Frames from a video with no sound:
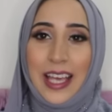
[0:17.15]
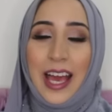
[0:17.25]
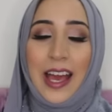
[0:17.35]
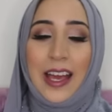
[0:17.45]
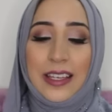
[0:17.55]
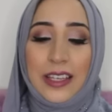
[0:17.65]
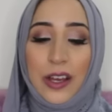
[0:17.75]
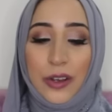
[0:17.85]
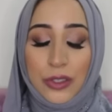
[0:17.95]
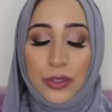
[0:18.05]
and I
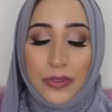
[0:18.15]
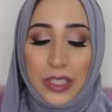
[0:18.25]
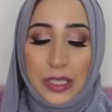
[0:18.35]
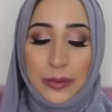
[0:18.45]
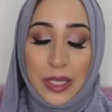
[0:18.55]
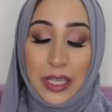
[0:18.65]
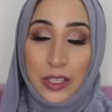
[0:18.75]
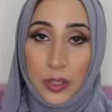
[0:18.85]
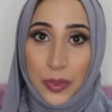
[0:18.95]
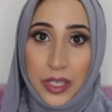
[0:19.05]
also filmed a
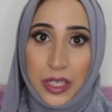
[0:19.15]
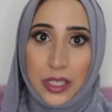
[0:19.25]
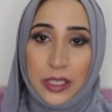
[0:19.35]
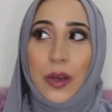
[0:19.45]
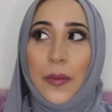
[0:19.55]
lookbook